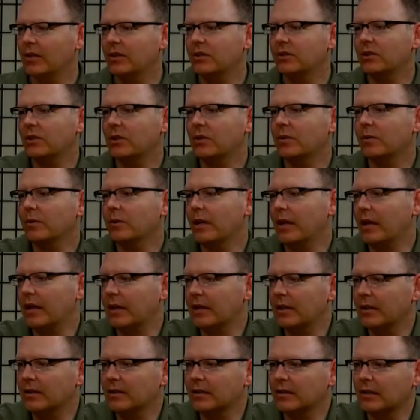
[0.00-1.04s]
So that
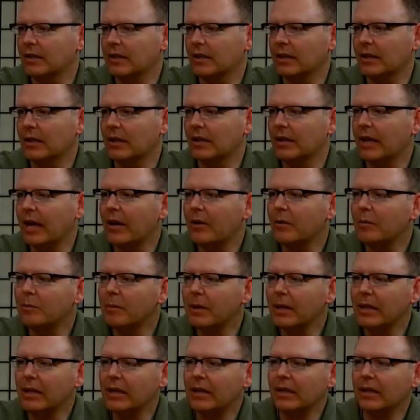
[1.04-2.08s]
has allowed
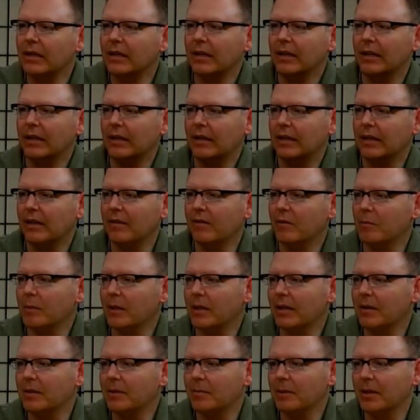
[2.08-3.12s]
me, given
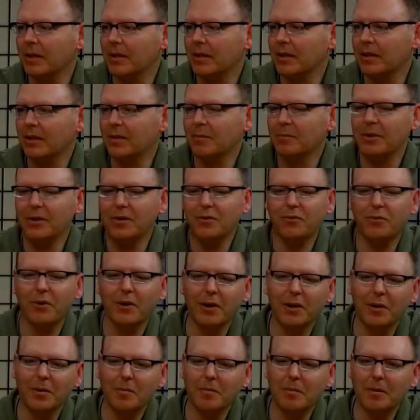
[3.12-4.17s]
me a little bit of
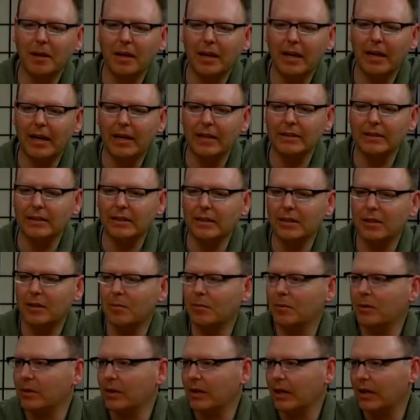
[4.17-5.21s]
freedom as a
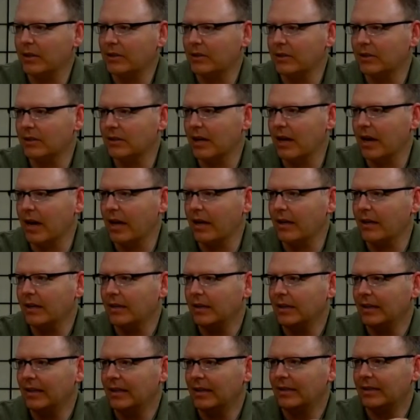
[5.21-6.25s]
communications guy
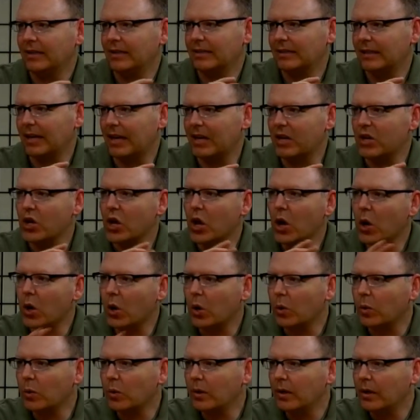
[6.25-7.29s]
to say
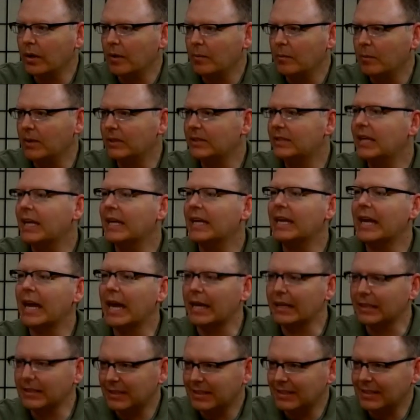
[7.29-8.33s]
no, but say
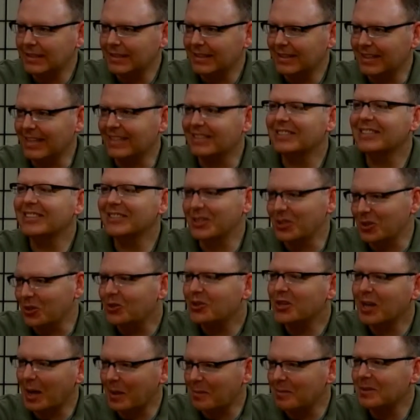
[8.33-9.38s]
yes. It's your
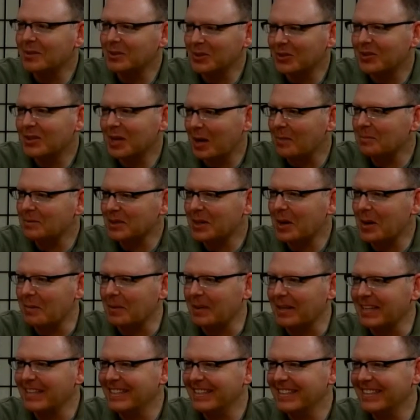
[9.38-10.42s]
time. Your time's
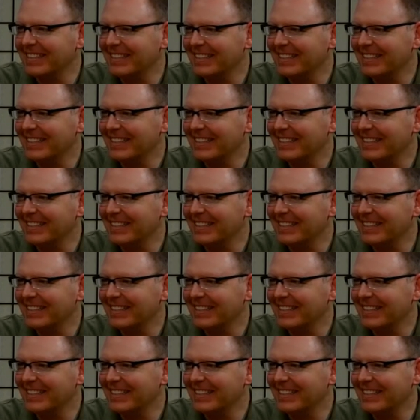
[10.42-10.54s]
coming.